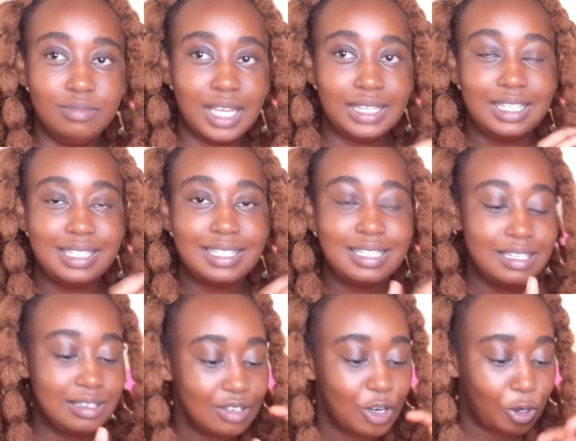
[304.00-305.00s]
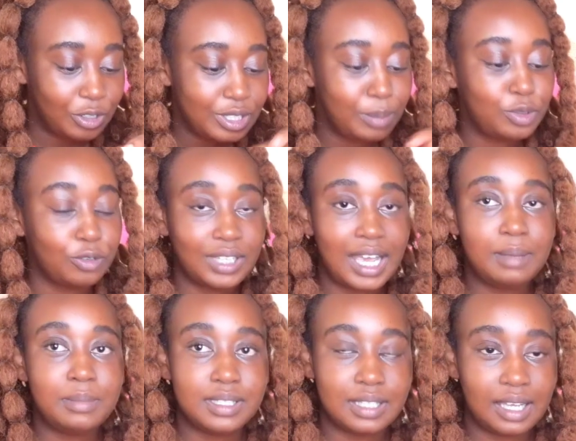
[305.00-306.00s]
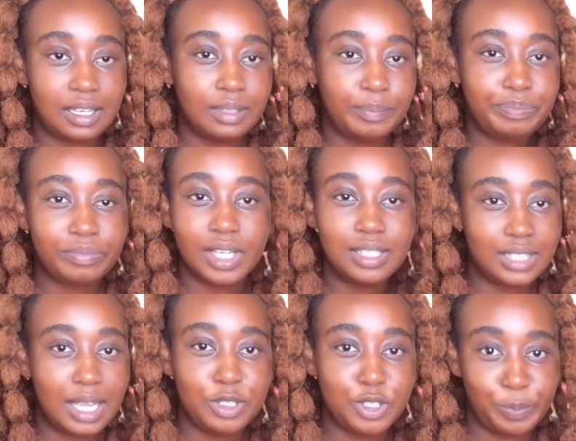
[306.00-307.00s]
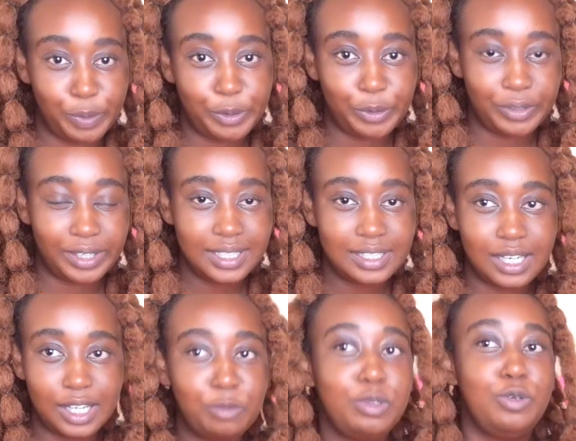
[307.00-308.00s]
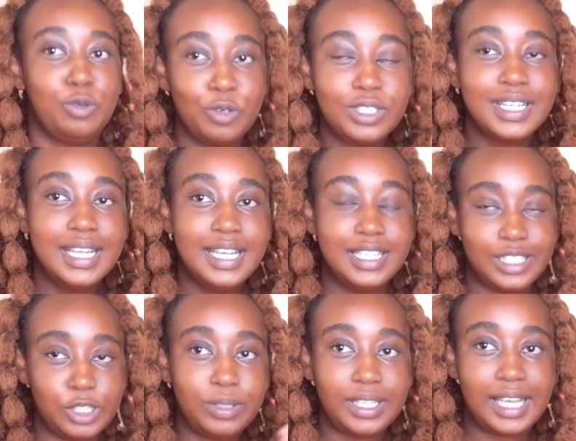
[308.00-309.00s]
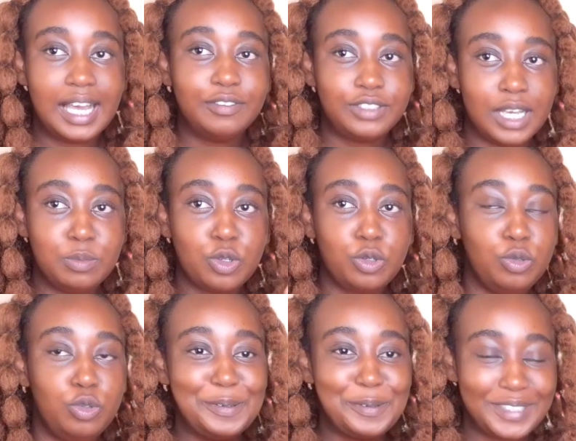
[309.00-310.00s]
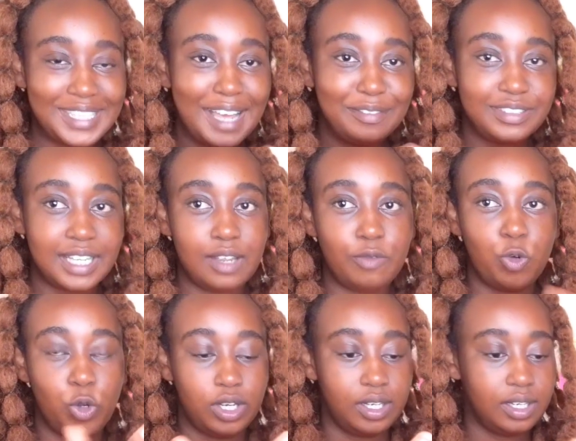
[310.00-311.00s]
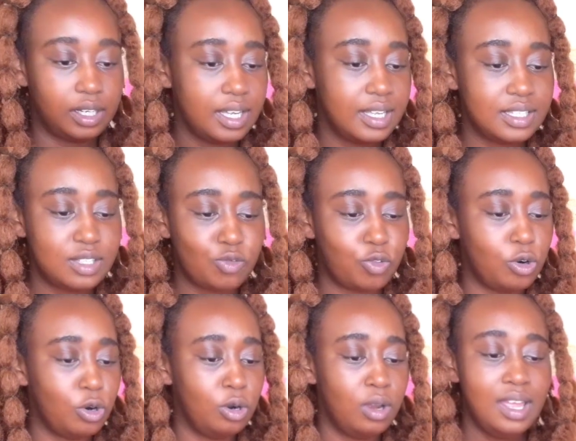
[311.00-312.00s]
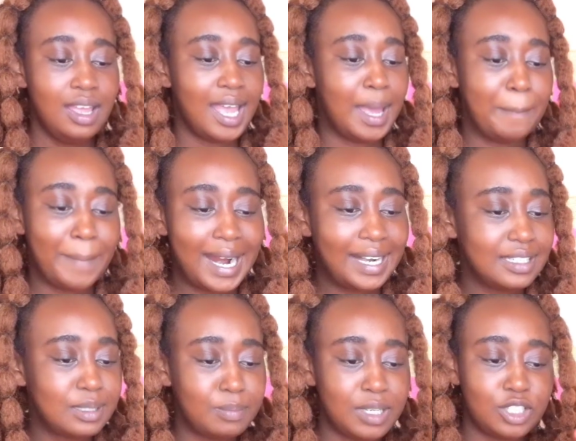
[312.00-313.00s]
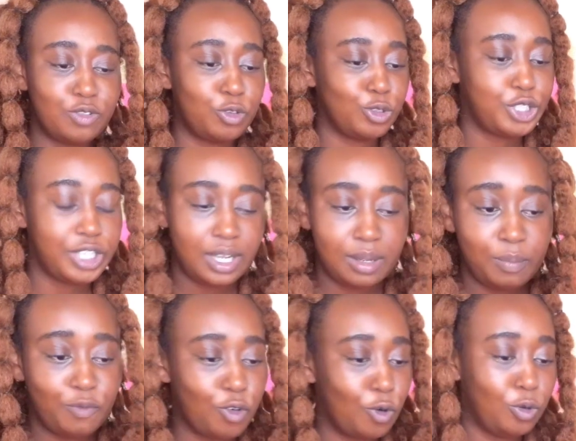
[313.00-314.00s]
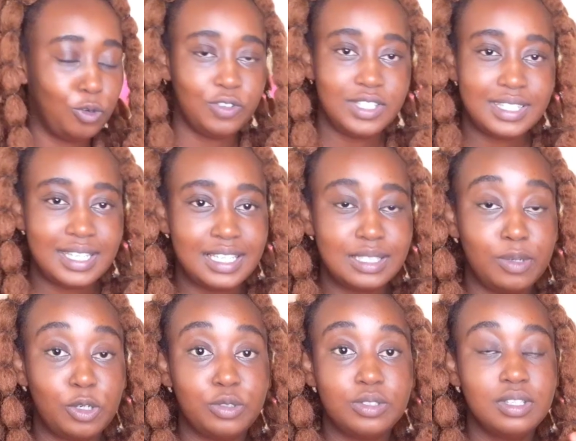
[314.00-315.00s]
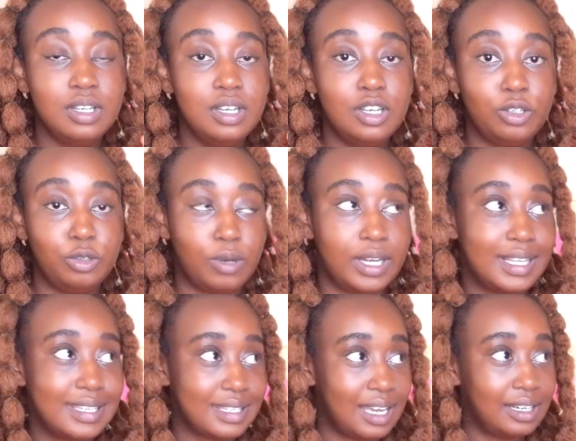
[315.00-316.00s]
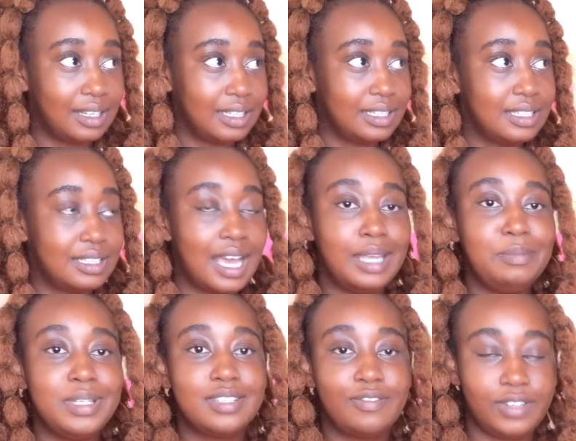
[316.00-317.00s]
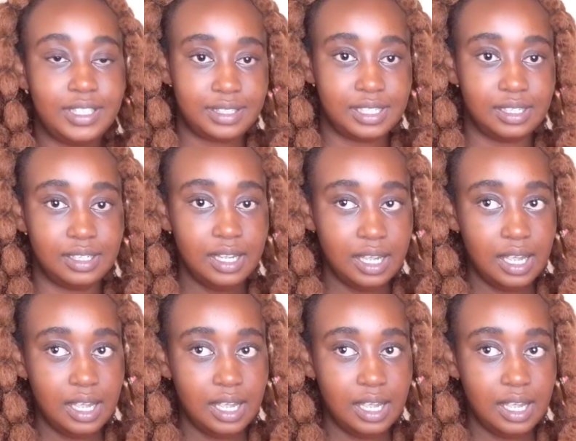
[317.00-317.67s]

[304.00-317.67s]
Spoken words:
that this concept of time is like, time is borrowed, right? Like, you do not generally have time. So you do not have time for regrets, for embarrassment, for shame, for all of these things, because you understand that time is fleeting